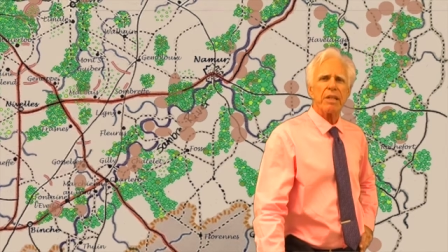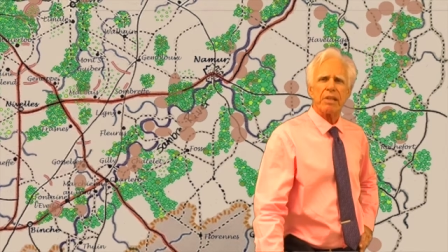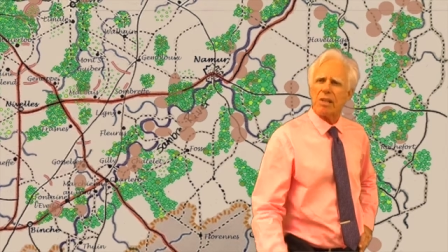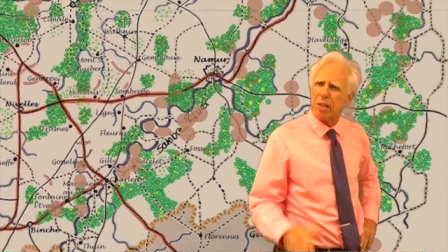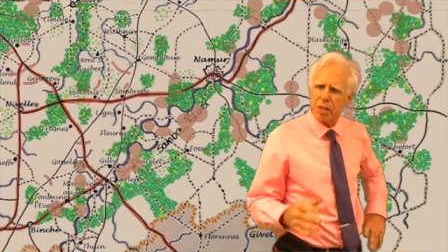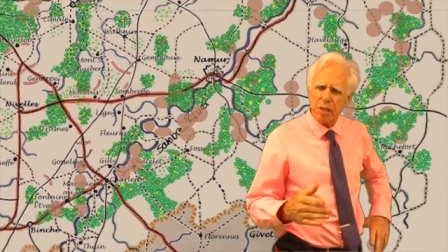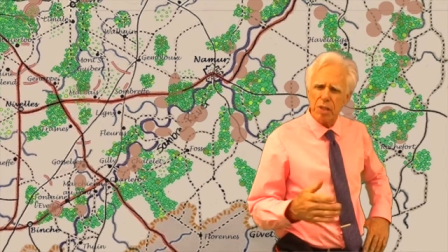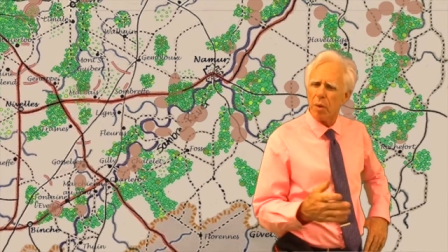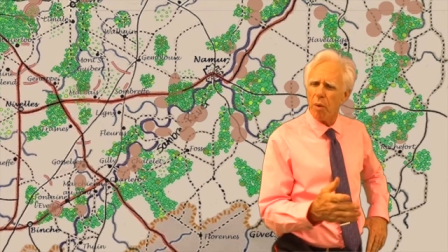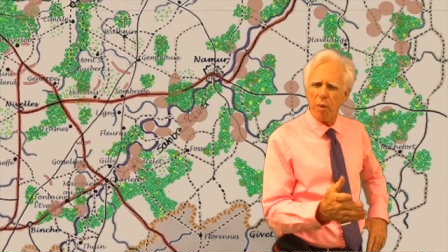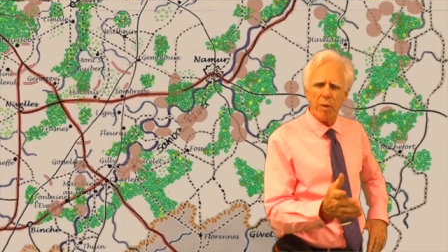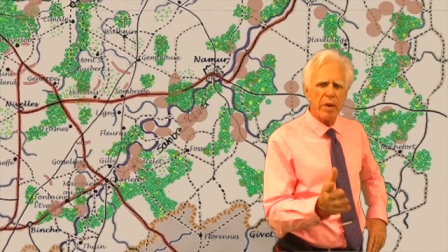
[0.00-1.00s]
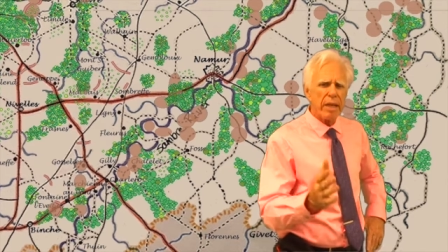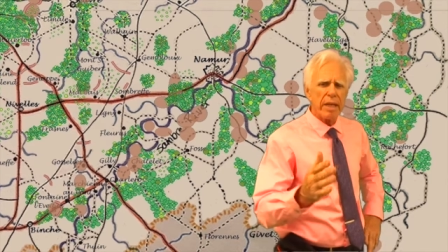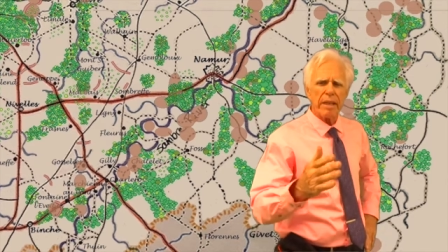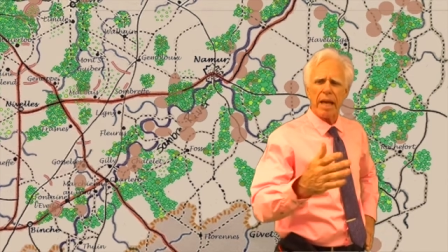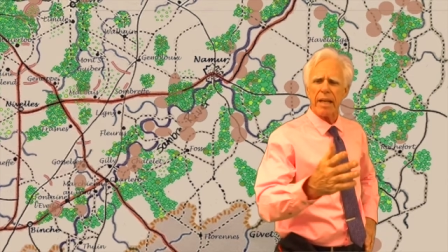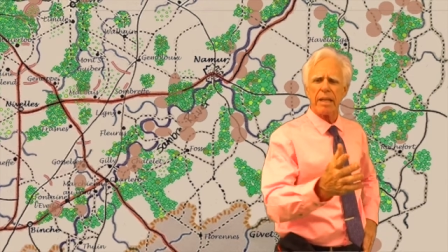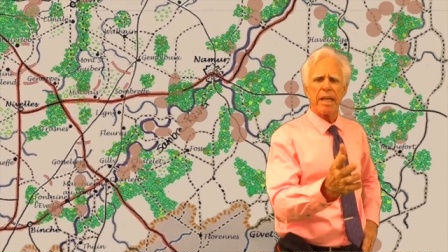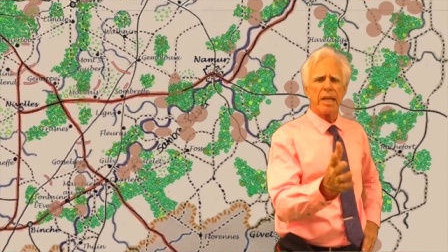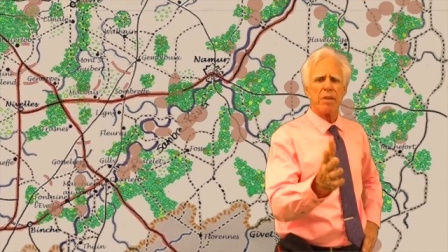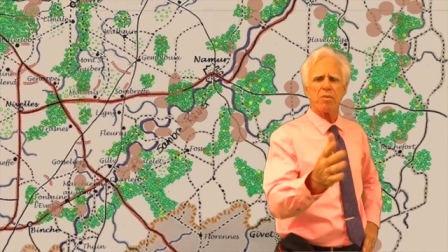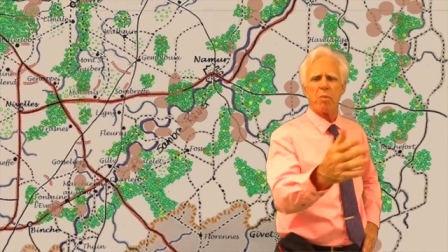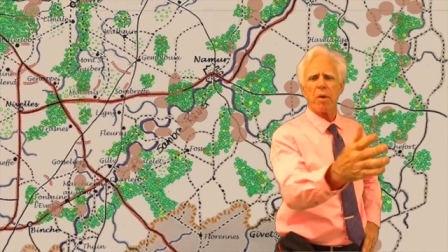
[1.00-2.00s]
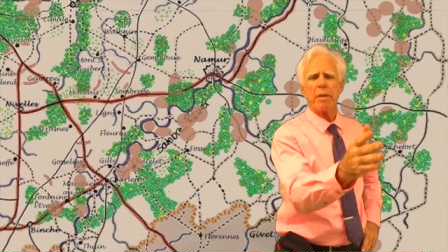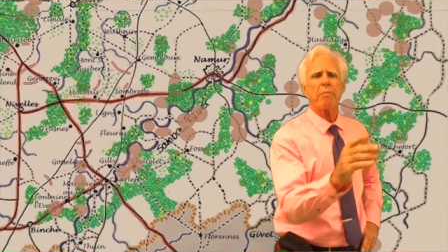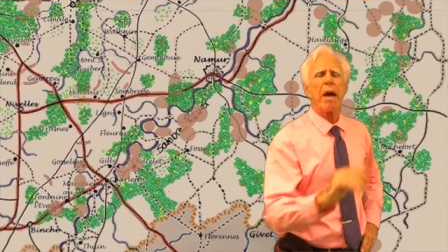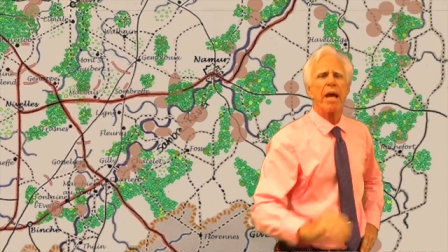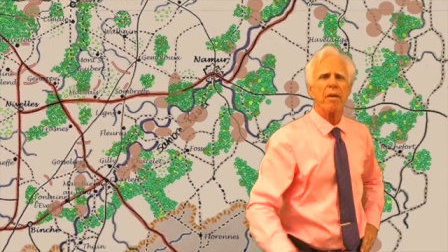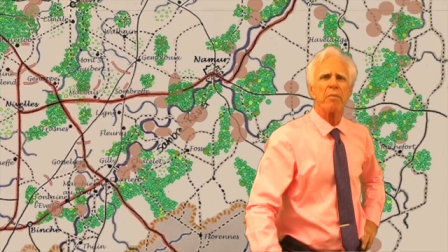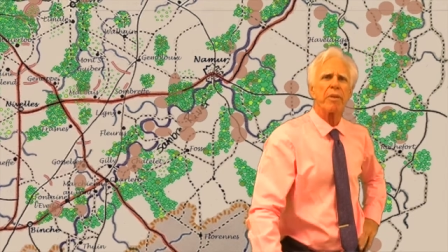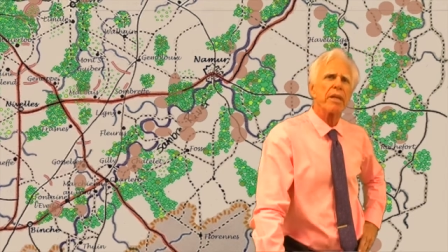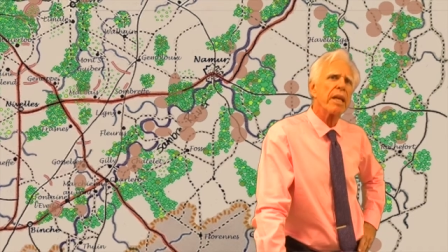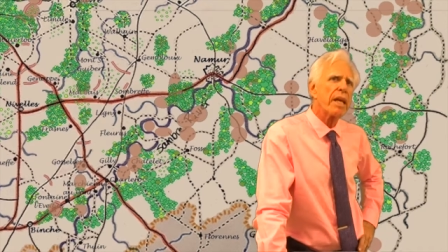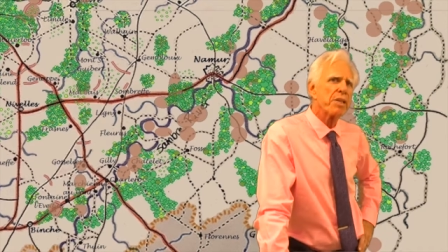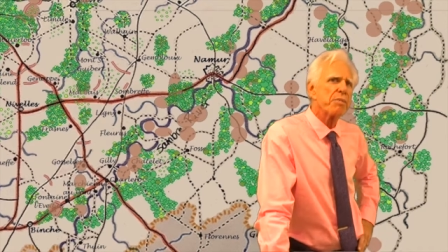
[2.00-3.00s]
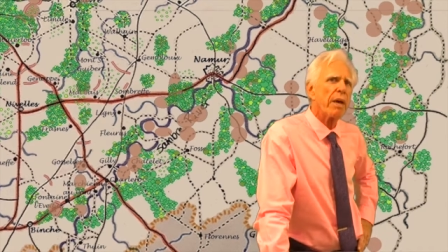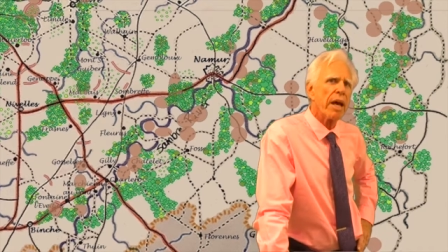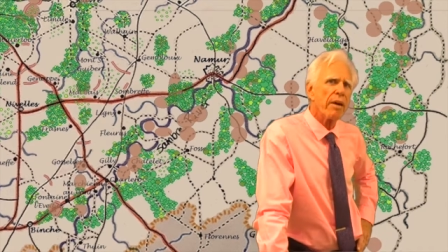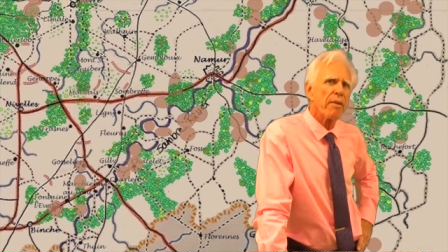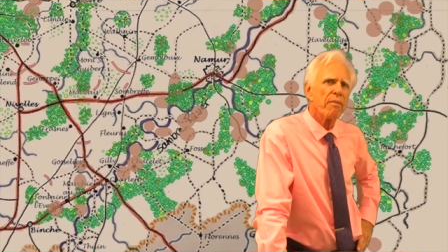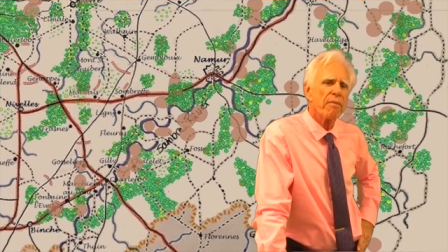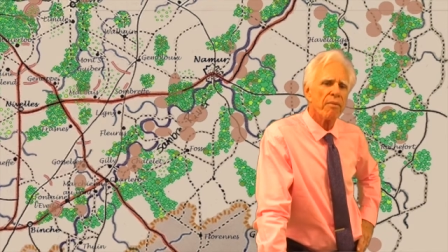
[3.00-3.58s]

It's the story that links one battle with the next battle.